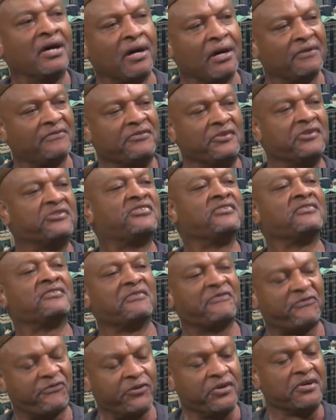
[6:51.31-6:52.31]
mean, this
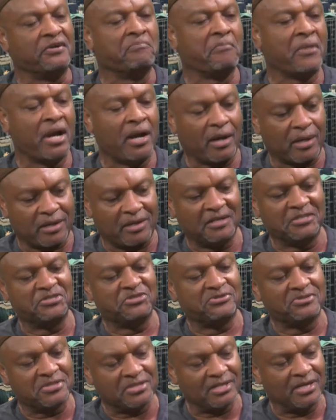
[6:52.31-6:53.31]
is a free America, as
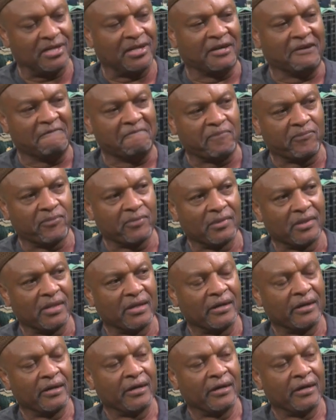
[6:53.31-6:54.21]
exactly. you say. How